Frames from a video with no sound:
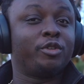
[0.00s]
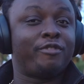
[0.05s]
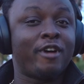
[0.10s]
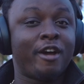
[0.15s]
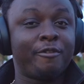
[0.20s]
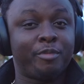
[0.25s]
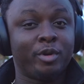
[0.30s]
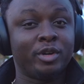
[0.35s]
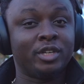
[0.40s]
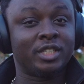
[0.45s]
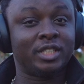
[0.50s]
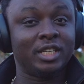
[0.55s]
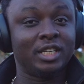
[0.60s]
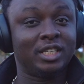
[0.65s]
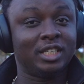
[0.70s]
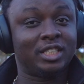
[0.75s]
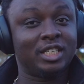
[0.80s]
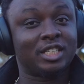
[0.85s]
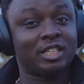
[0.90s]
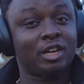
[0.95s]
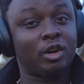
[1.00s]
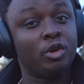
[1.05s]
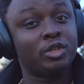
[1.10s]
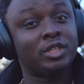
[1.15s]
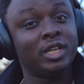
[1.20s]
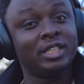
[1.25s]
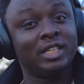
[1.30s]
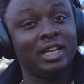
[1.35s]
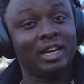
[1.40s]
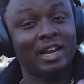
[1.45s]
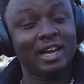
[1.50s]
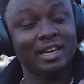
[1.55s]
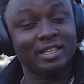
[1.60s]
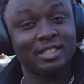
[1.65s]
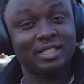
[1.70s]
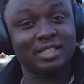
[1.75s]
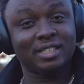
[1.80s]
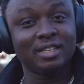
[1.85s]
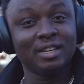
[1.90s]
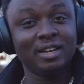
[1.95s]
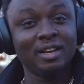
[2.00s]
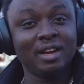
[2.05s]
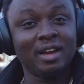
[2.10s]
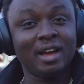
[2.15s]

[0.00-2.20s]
5.6, this is closing the lens.